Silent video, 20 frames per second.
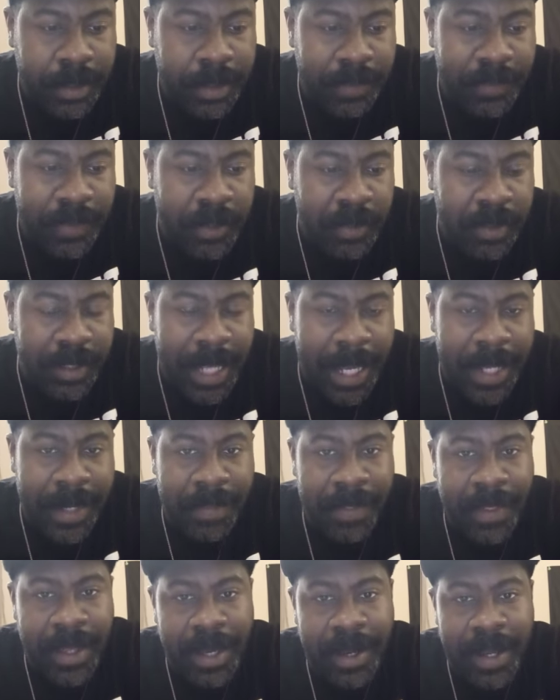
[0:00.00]
If you go look at
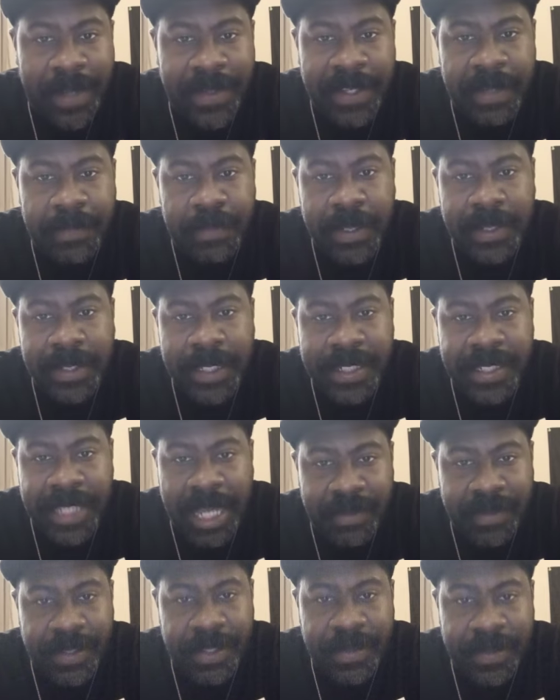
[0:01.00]
it there, I did put
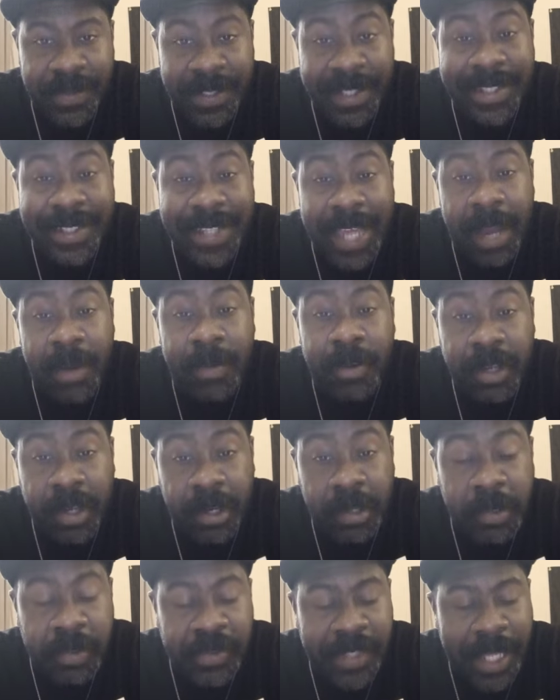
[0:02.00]
discount
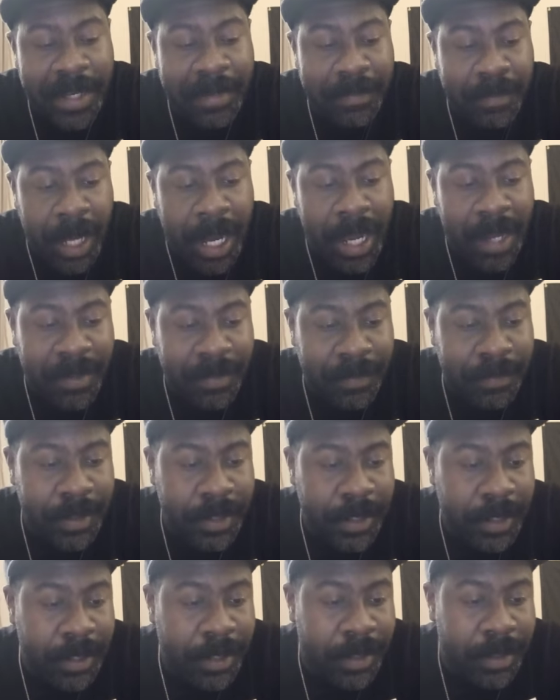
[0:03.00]
codes at the
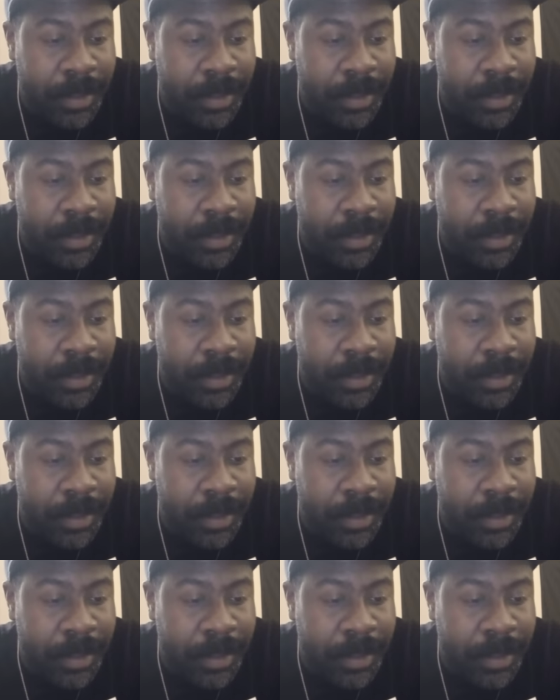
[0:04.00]
bottom